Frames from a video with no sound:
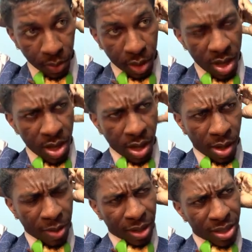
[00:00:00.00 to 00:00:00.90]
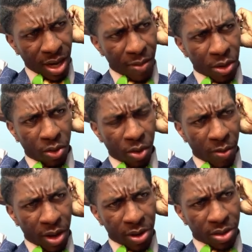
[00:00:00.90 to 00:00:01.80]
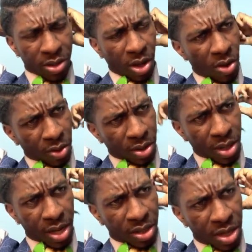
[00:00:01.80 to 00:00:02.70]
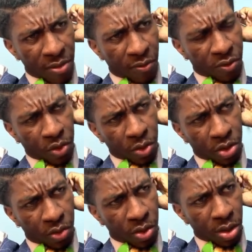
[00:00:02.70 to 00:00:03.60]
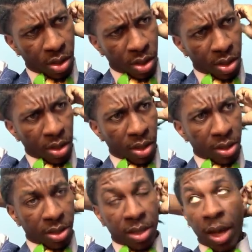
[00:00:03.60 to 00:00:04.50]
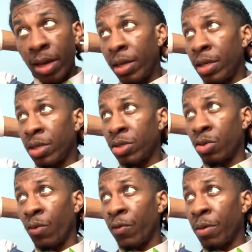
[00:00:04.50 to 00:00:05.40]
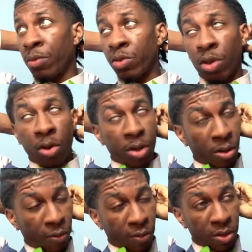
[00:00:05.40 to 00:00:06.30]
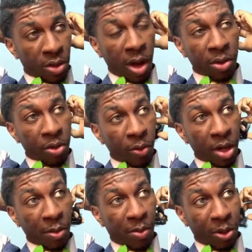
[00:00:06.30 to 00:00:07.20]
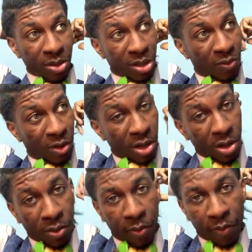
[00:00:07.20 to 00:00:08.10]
yeah, like I said, I've been growing my hair since August 19th, 2020. Today is November 30th, so I don't know when I'm going to post this video.